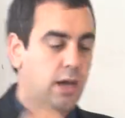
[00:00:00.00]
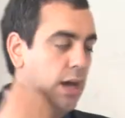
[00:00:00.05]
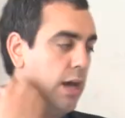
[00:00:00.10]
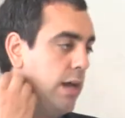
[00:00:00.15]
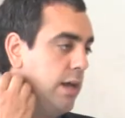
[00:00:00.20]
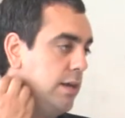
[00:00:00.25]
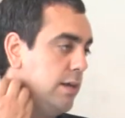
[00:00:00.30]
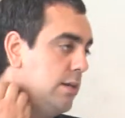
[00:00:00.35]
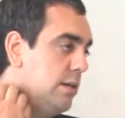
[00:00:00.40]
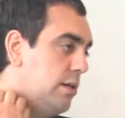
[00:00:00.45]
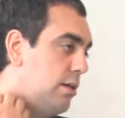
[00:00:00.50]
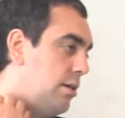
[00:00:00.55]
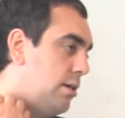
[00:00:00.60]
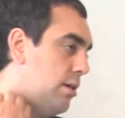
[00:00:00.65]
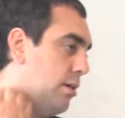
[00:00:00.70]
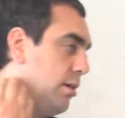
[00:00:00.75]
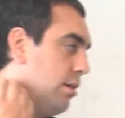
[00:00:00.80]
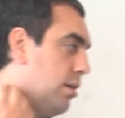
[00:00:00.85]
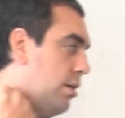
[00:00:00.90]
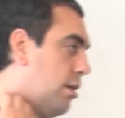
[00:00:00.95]
And
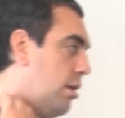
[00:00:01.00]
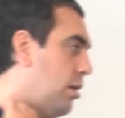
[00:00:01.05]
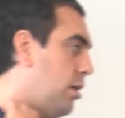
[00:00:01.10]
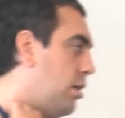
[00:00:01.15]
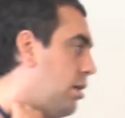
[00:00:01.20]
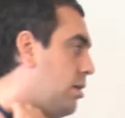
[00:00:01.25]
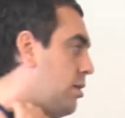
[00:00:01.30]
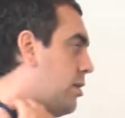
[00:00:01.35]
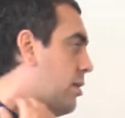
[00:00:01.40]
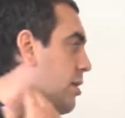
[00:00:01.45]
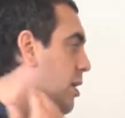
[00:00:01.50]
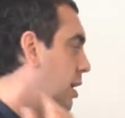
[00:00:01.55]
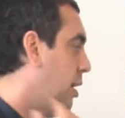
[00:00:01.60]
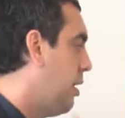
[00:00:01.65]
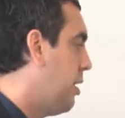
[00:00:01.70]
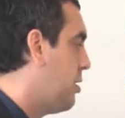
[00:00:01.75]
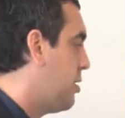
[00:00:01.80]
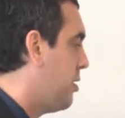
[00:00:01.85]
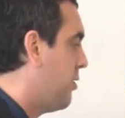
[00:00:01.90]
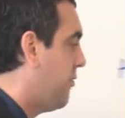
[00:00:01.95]
the
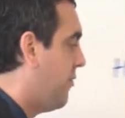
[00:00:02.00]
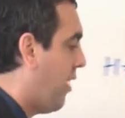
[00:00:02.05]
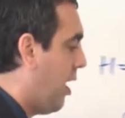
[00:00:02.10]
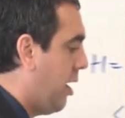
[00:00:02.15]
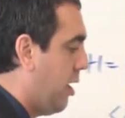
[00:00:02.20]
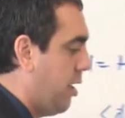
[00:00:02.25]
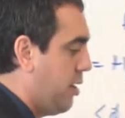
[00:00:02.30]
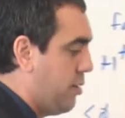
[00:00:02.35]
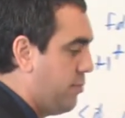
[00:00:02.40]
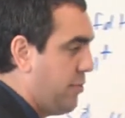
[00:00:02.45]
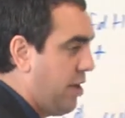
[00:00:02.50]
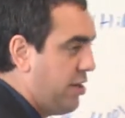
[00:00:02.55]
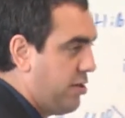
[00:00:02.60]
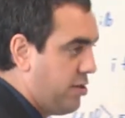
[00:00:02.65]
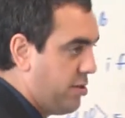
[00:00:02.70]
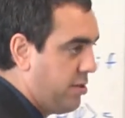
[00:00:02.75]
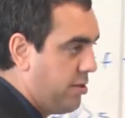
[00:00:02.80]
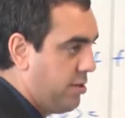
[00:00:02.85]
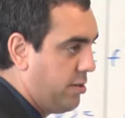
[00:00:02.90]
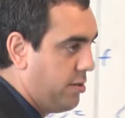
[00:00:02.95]
thing is, in finite
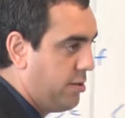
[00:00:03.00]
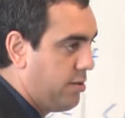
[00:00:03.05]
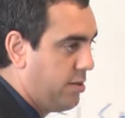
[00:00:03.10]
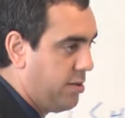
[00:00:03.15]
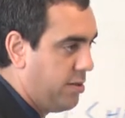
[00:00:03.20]
dimension,